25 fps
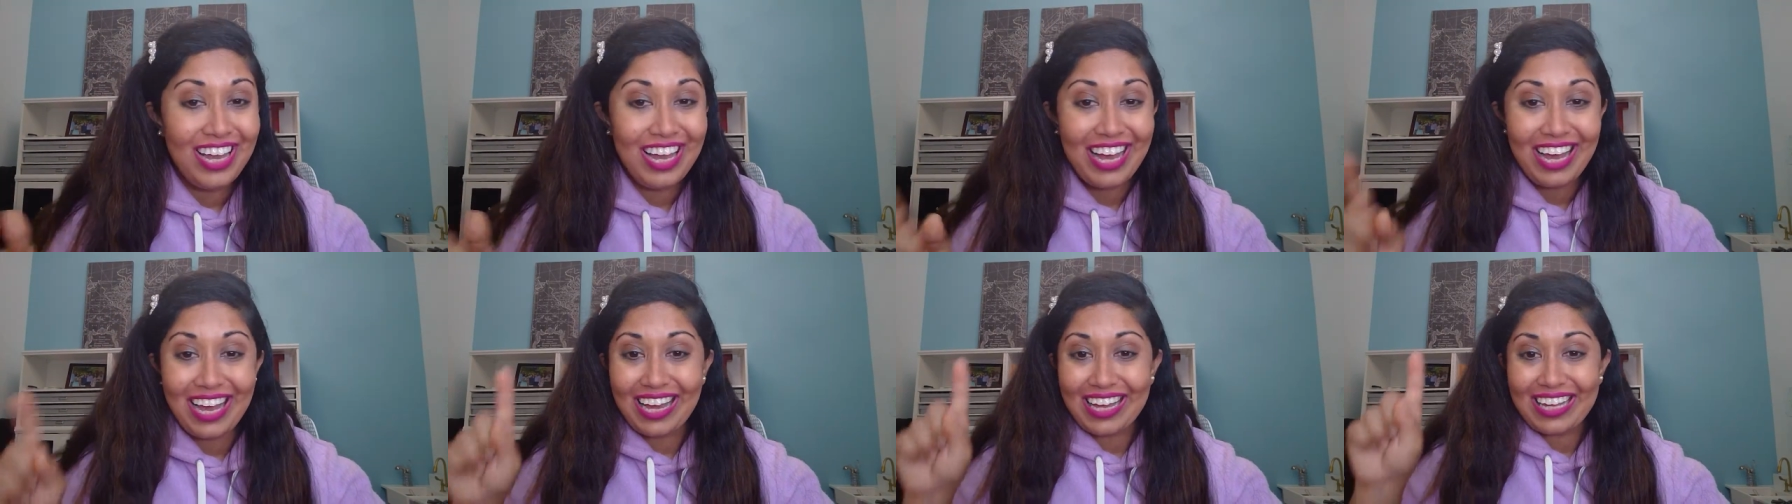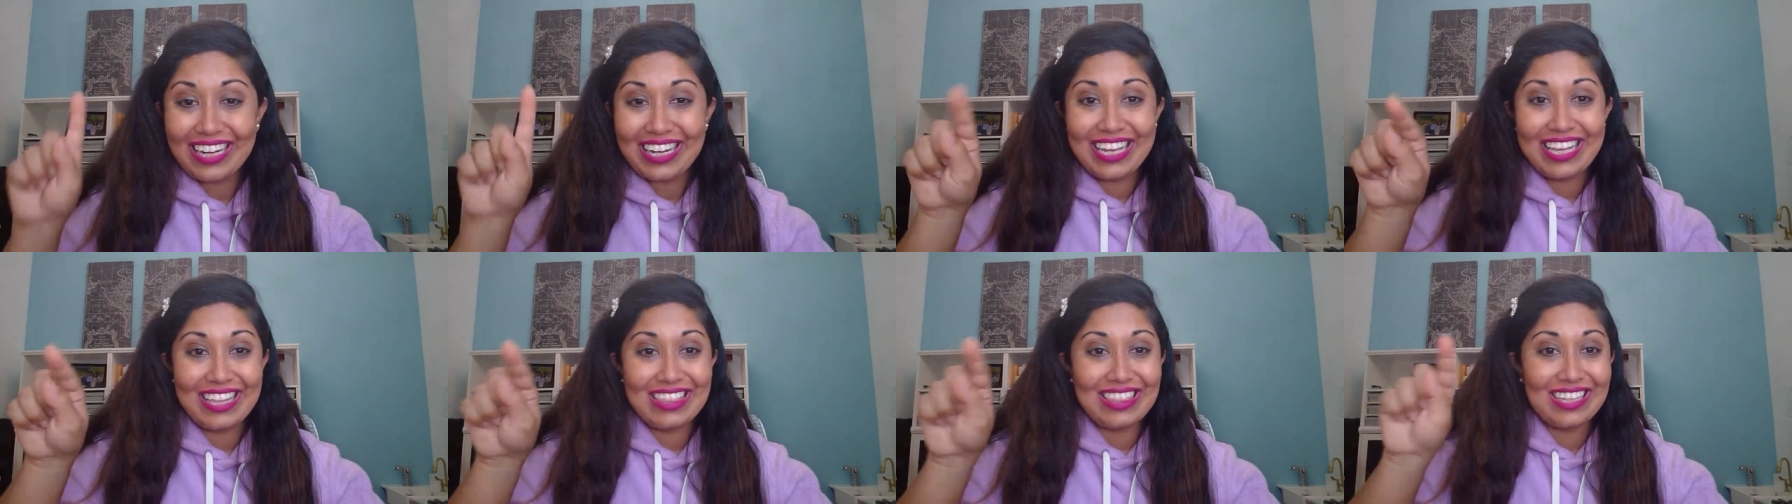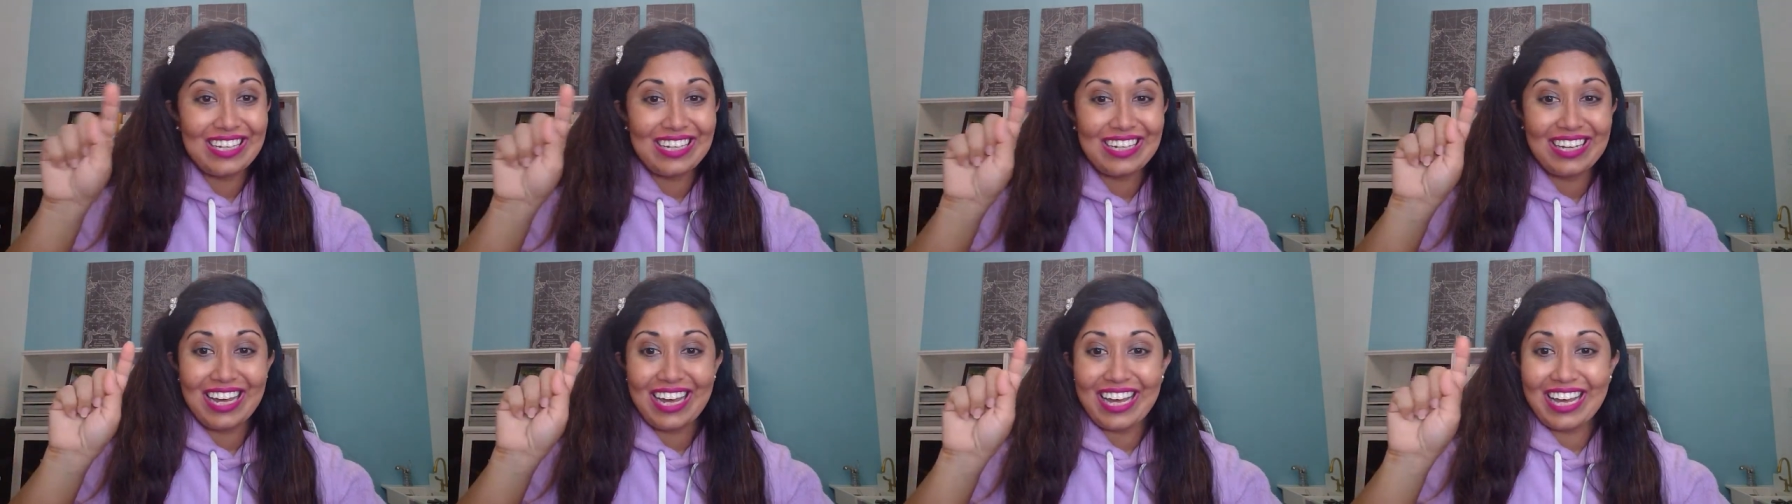I gotta hit
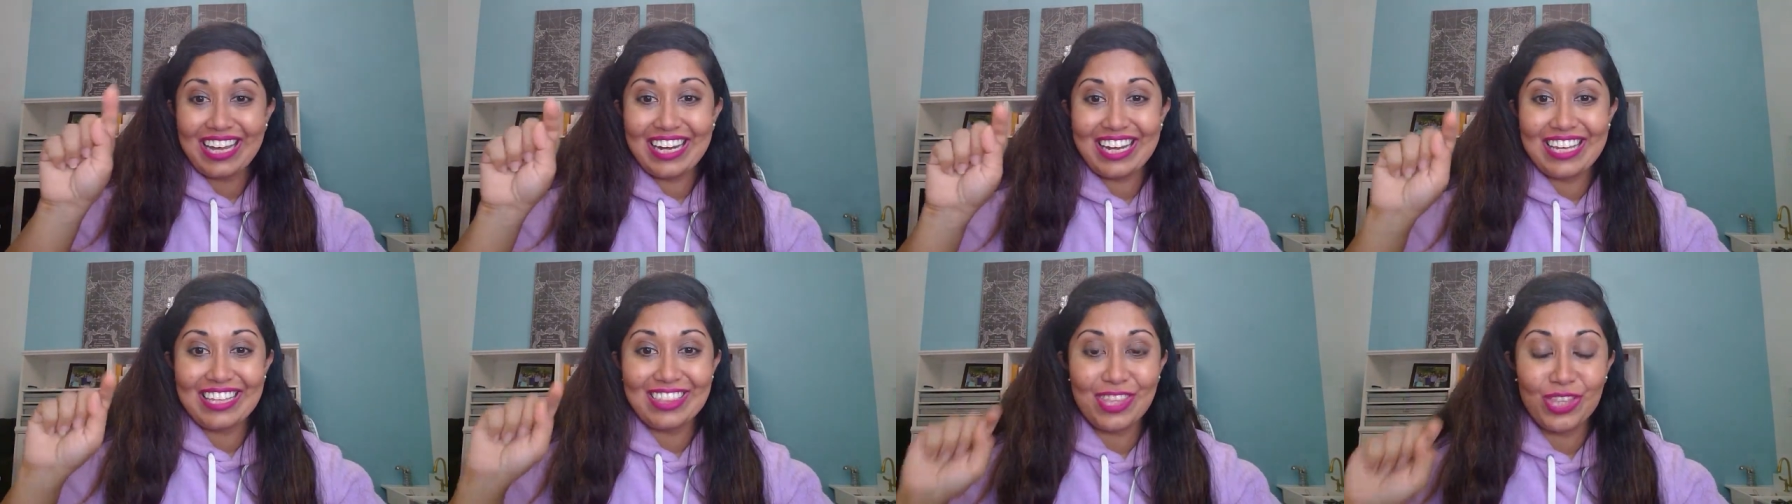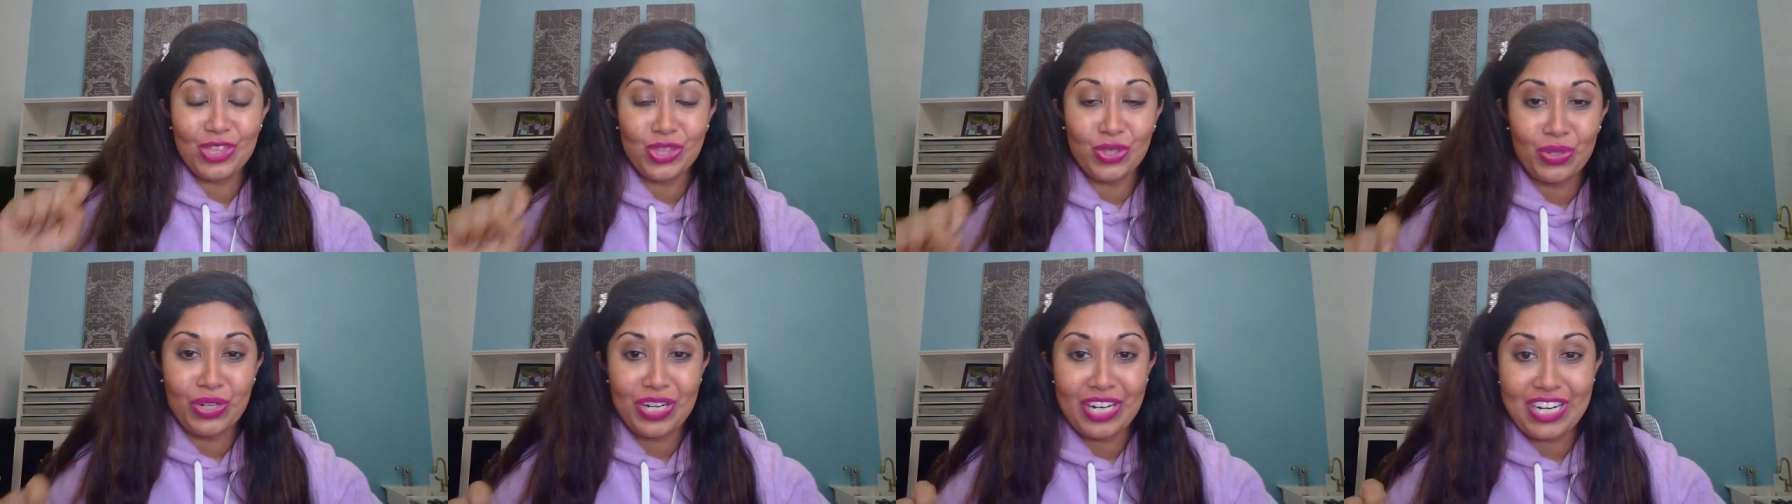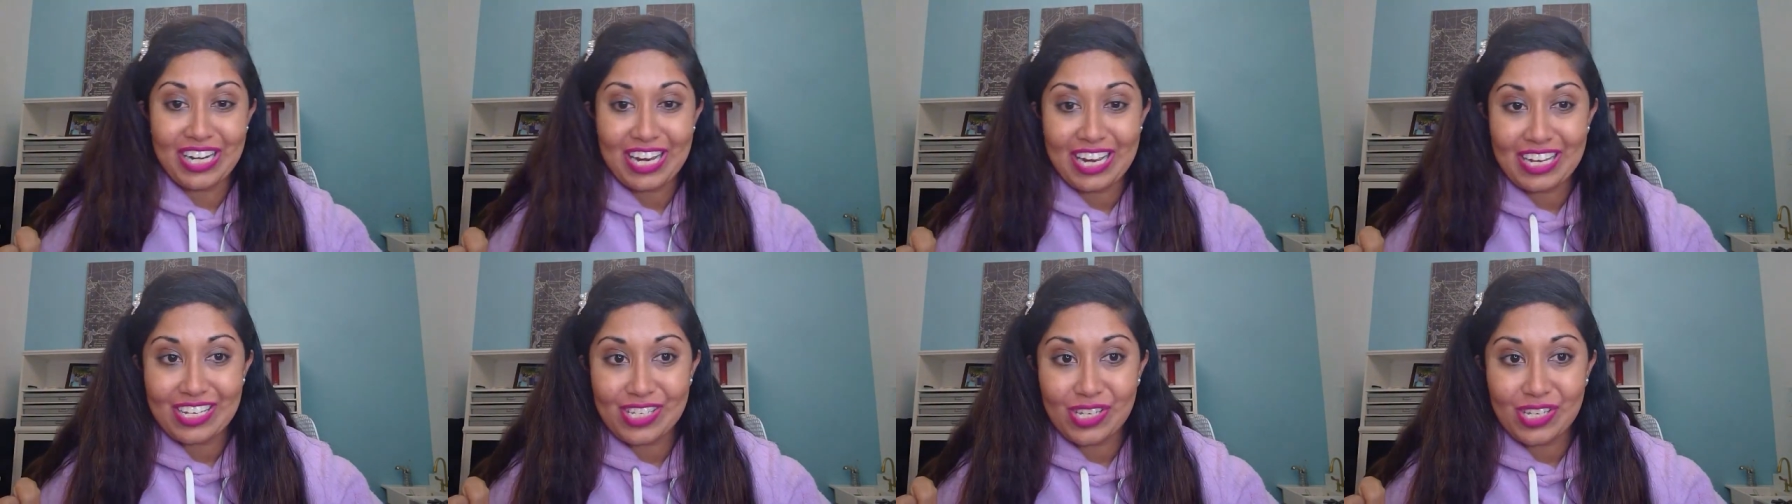the I gotta hit the 30 day